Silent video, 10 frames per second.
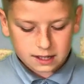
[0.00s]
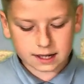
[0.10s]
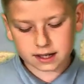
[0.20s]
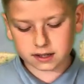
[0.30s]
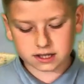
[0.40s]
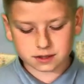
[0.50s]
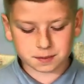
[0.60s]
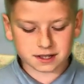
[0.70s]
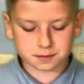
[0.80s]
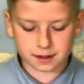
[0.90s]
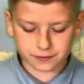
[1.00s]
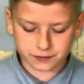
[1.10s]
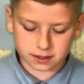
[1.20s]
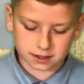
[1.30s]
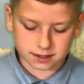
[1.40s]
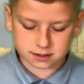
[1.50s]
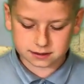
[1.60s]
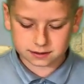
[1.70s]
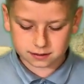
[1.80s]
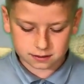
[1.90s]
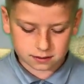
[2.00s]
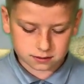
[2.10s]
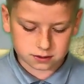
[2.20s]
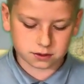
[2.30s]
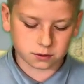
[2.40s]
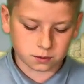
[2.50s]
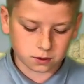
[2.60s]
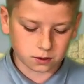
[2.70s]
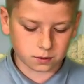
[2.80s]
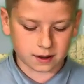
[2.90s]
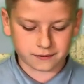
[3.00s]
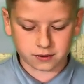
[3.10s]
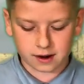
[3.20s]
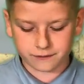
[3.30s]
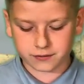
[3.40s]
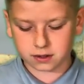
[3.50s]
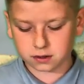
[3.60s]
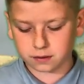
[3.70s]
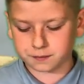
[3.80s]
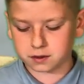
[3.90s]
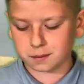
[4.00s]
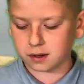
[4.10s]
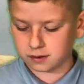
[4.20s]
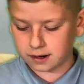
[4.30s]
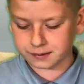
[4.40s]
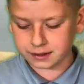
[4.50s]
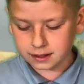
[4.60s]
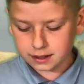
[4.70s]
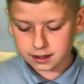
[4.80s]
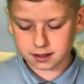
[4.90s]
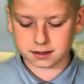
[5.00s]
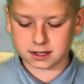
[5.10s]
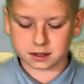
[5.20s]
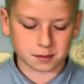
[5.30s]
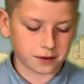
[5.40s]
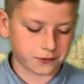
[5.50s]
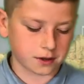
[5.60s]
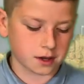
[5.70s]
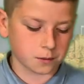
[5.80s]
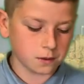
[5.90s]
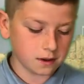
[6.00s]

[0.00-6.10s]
I can express my feelings to whoever I feel comfortable around, and that is me for you.